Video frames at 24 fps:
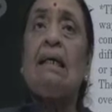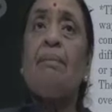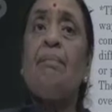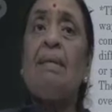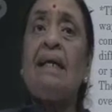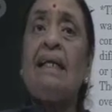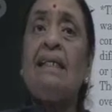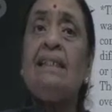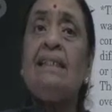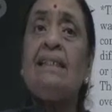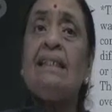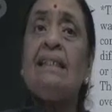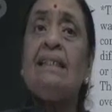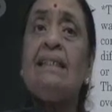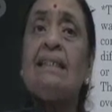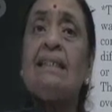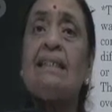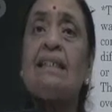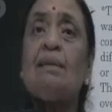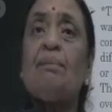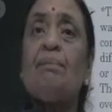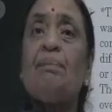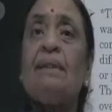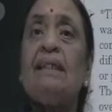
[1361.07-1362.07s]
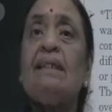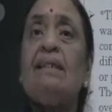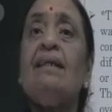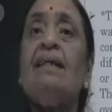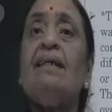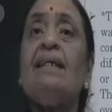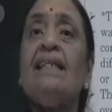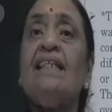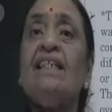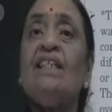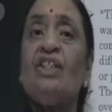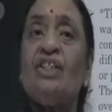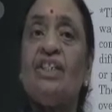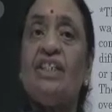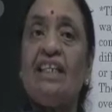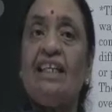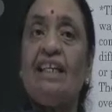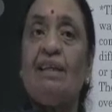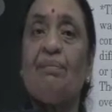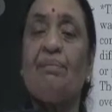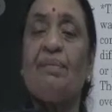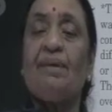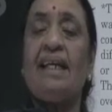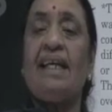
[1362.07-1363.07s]
a multidisciplinary
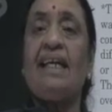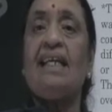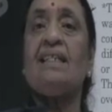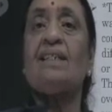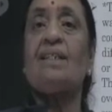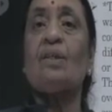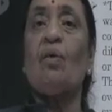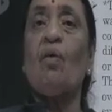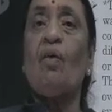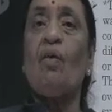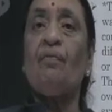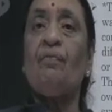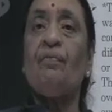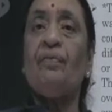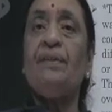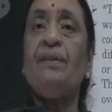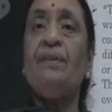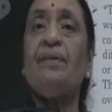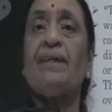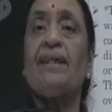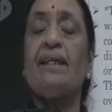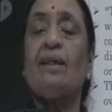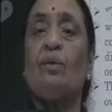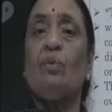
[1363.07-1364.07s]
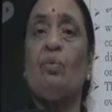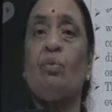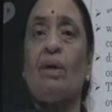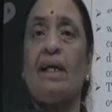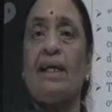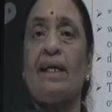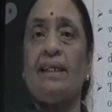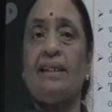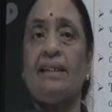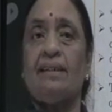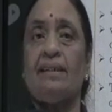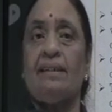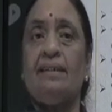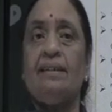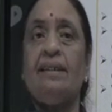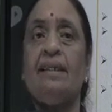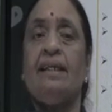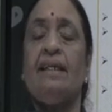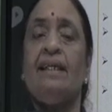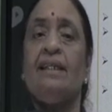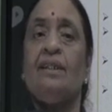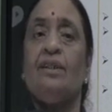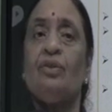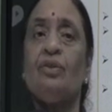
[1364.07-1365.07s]
team is often required
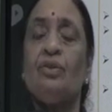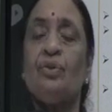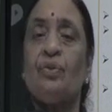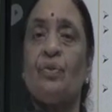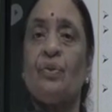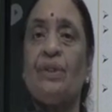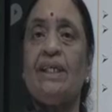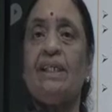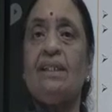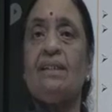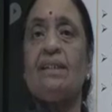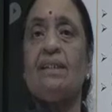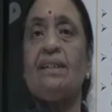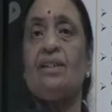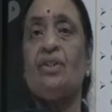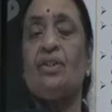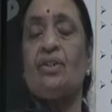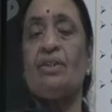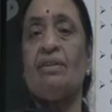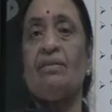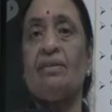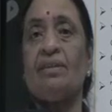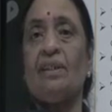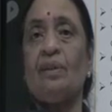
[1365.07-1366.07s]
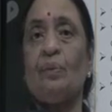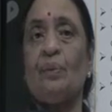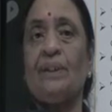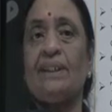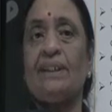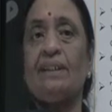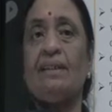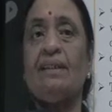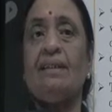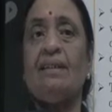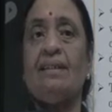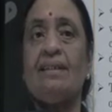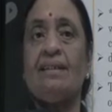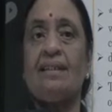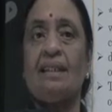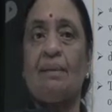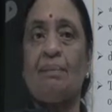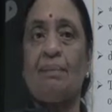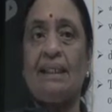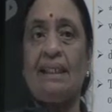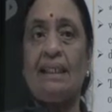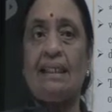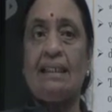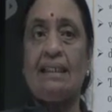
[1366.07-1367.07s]
to treat children with
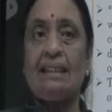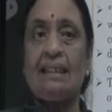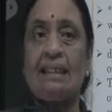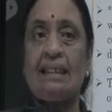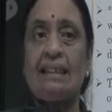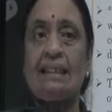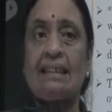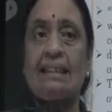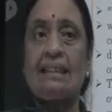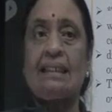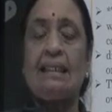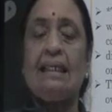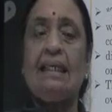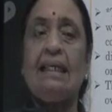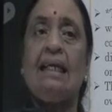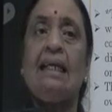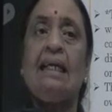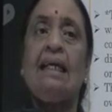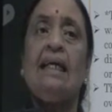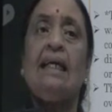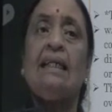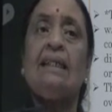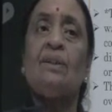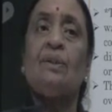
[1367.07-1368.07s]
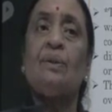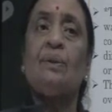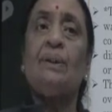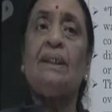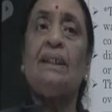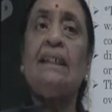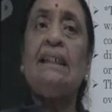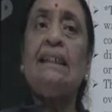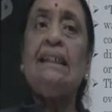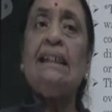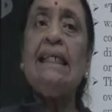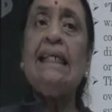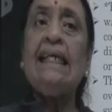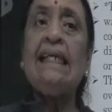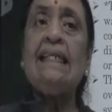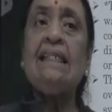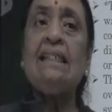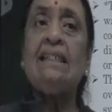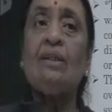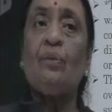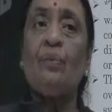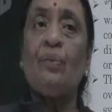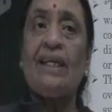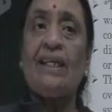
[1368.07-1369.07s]
disabilities. So, early
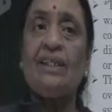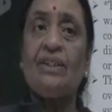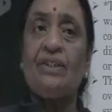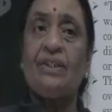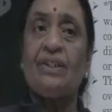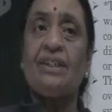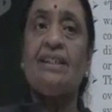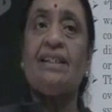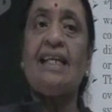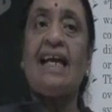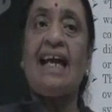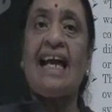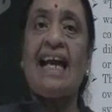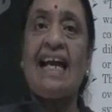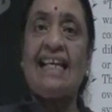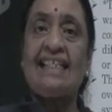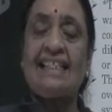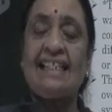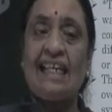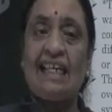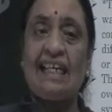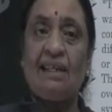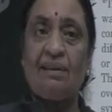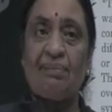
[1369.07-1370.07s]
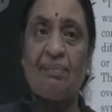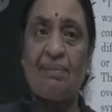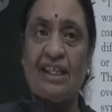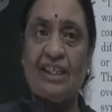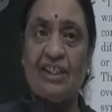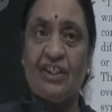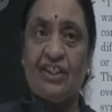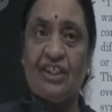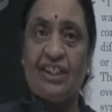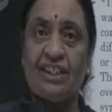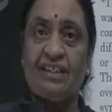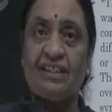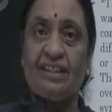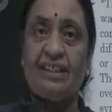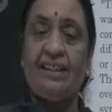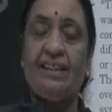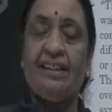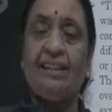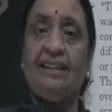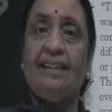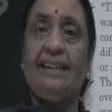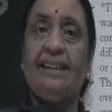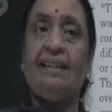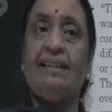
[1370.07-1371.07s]
intervention, as I mentioned
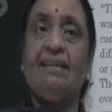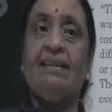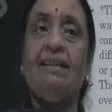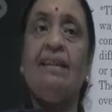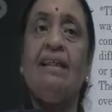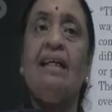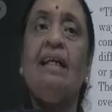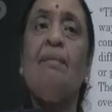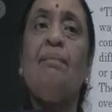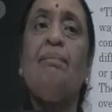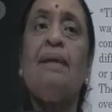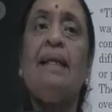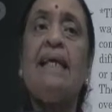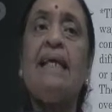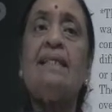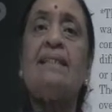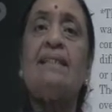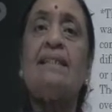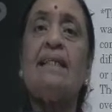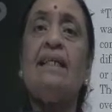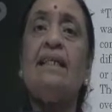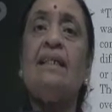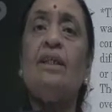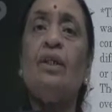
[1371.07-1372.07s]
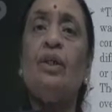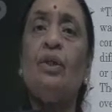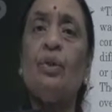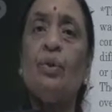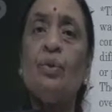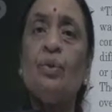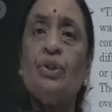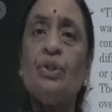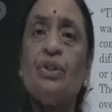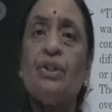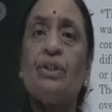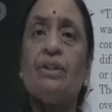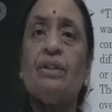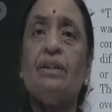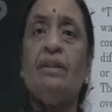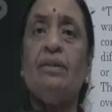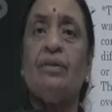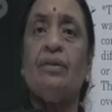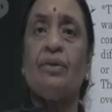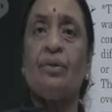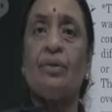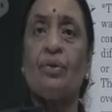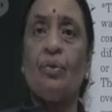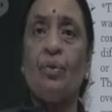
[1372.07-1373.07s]
earlier, plays a crucial
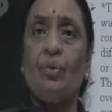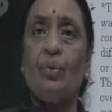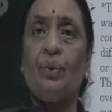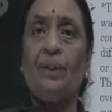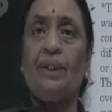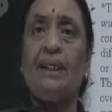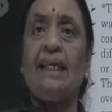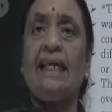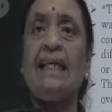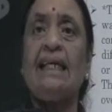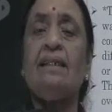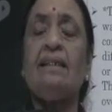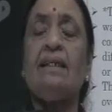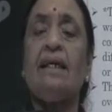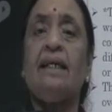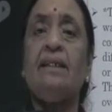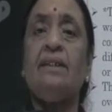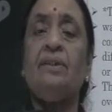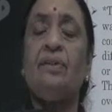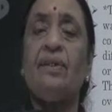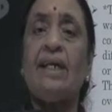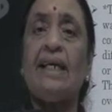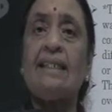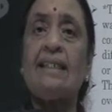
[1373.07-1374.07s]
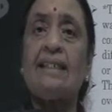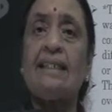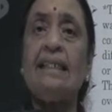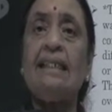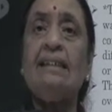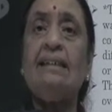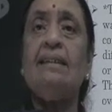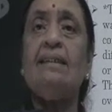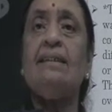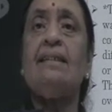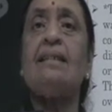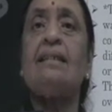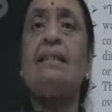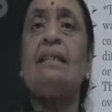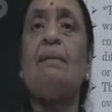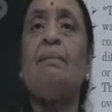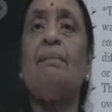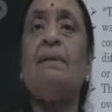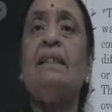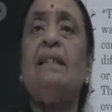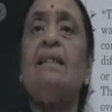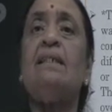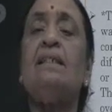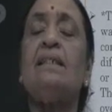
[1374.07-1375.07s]
role in addressing the
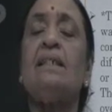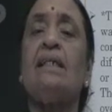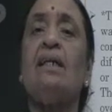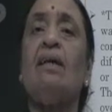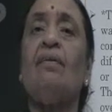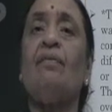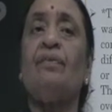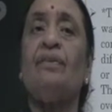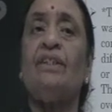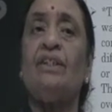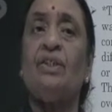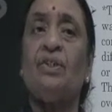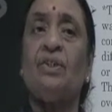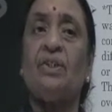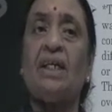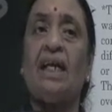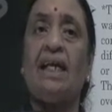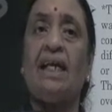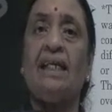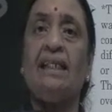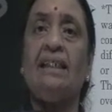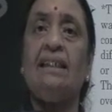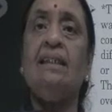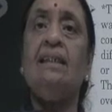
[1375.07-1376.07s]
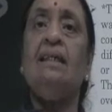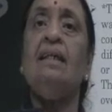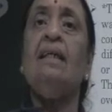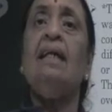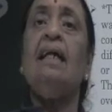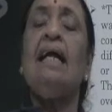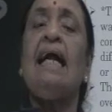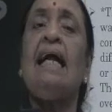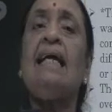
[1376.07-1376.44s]
disability of the child